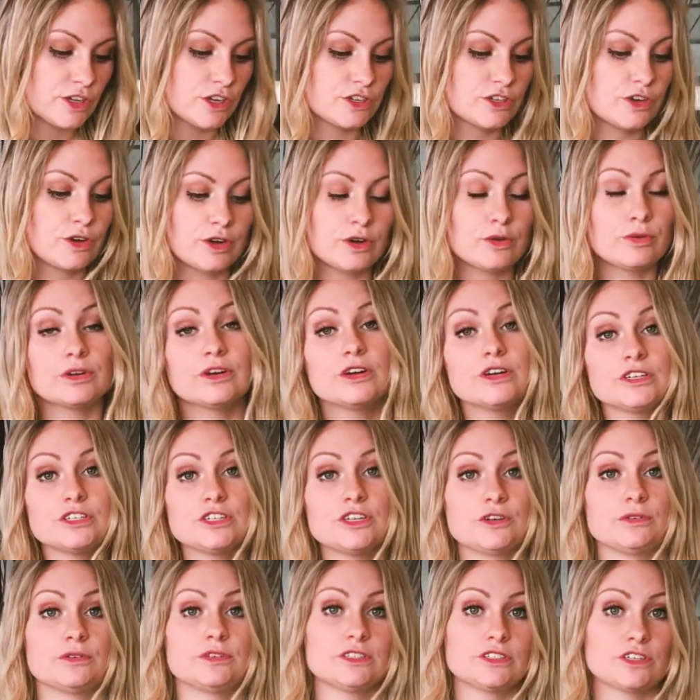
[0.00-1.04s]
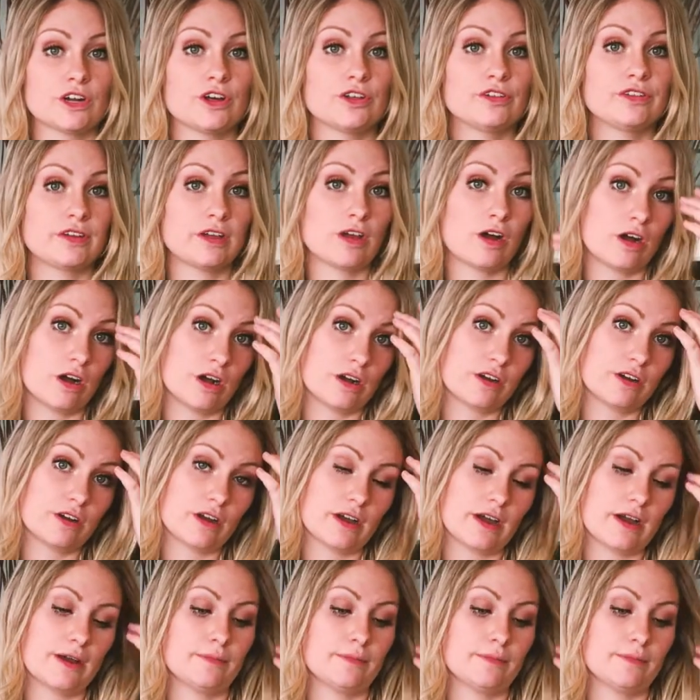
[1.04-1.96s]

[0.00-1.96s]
So in order to install the, um,